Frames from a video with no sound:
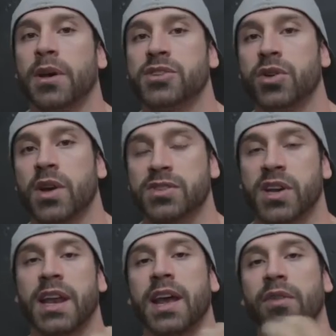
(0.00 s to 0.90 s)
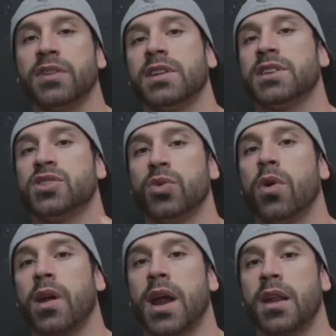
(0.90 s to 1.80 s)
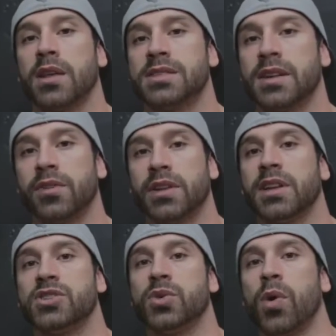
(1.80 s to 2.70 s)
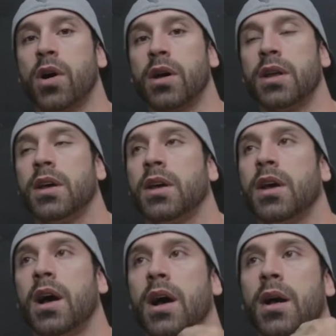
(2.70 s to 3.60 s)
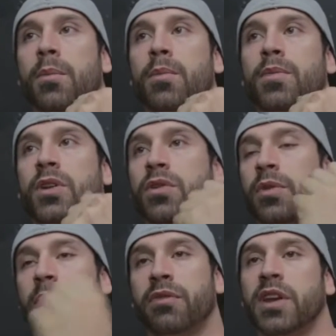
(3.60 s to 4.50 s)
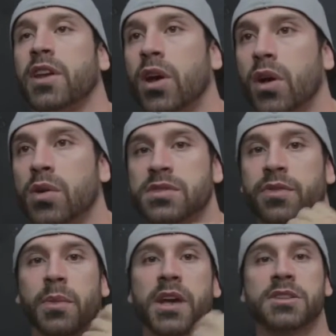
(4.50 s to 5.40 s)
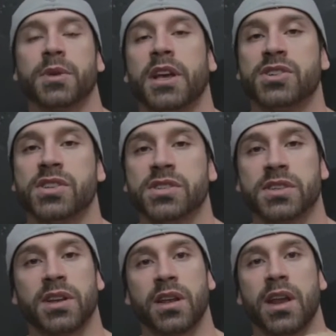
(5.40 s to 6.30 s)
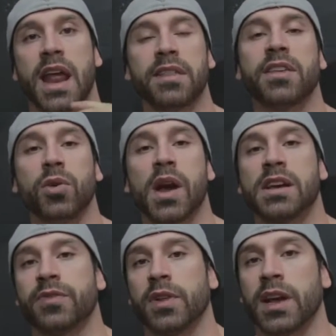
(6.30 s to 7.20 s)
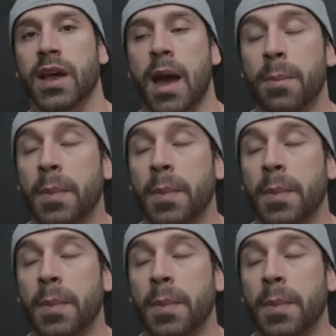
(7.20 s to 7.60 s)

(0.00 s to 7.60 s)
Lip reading: make sure you guys are getting everything that you want out of this and everything that you want, you know, from the videos, from the explanations, and anything you guys feel like I